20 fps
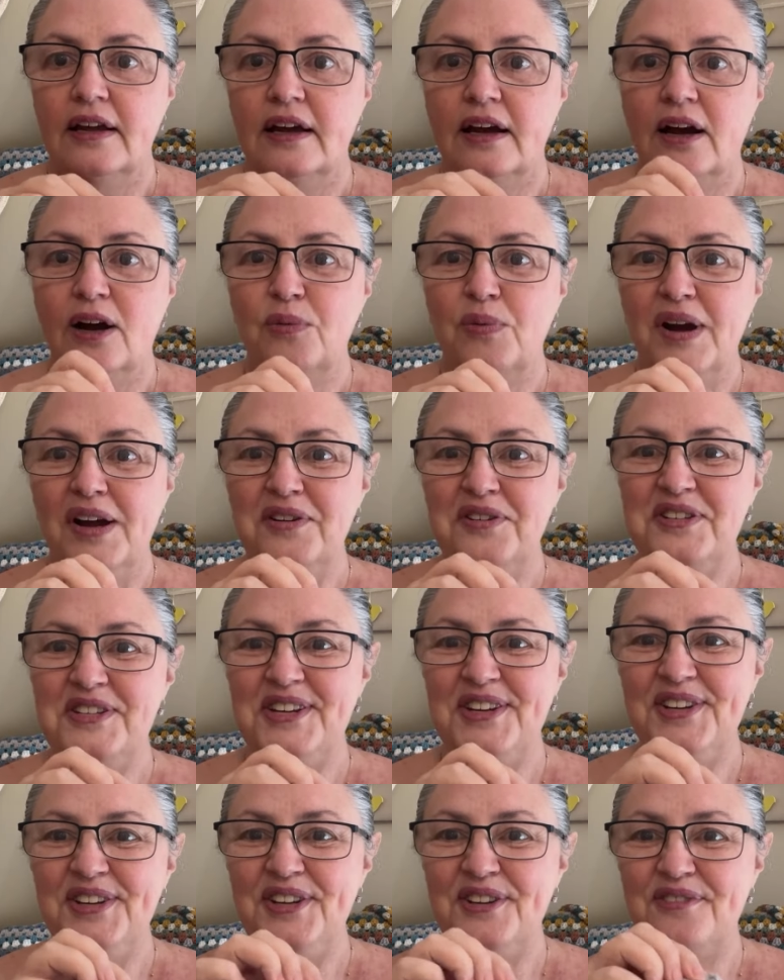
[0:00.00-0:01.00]
I won't
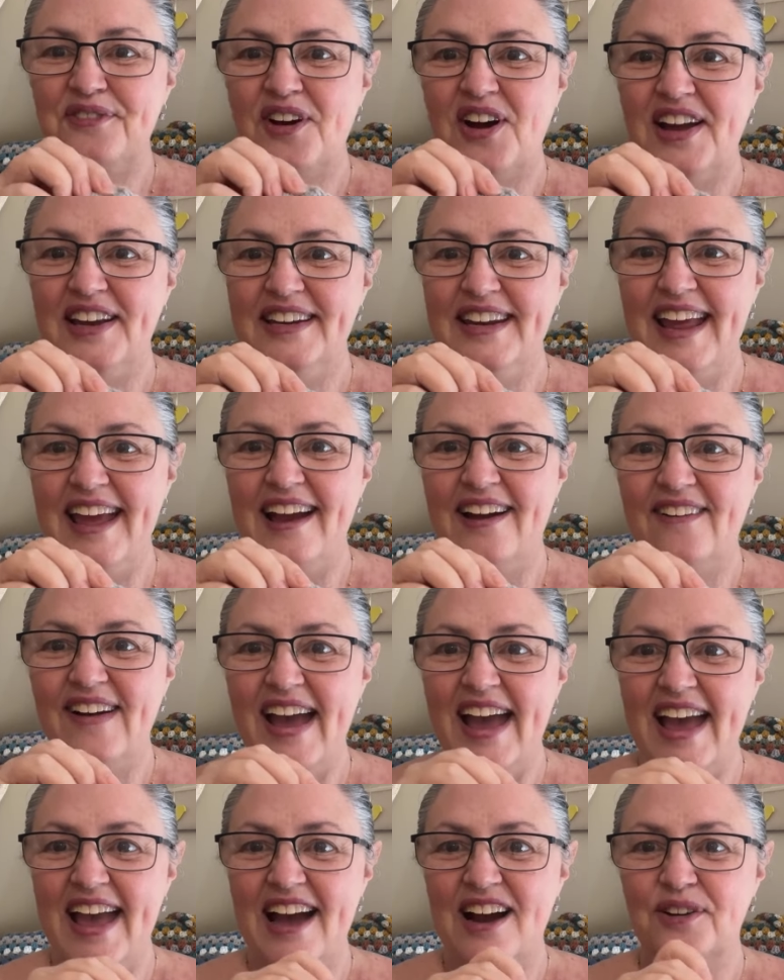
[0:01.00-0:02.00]
tell you right now
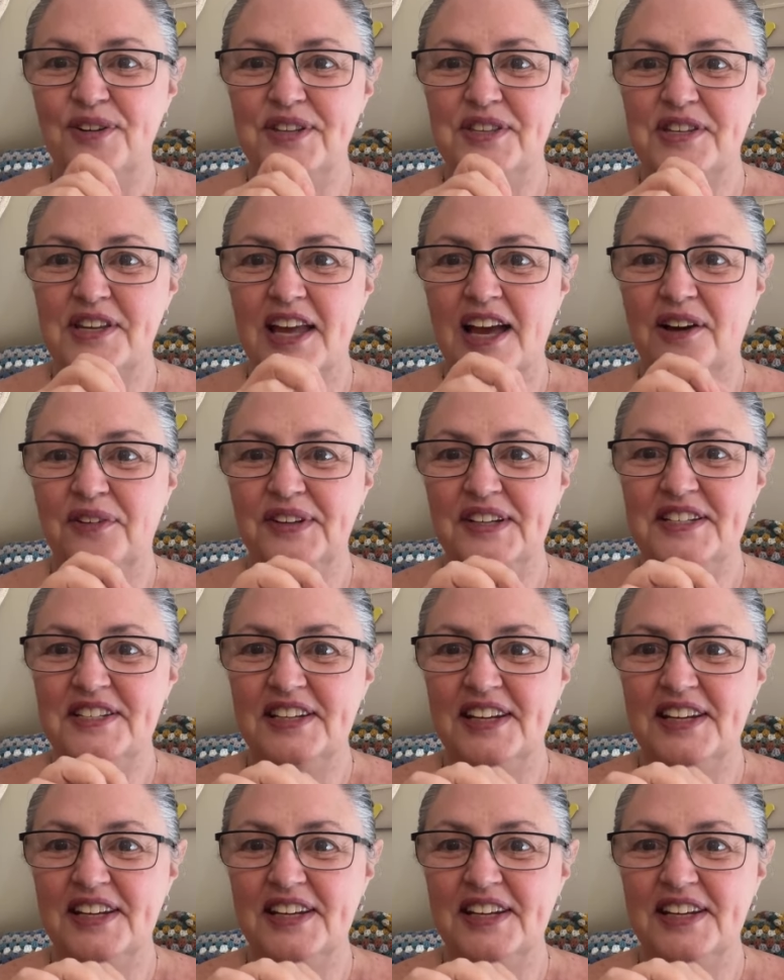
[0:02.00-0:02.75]
how it's going to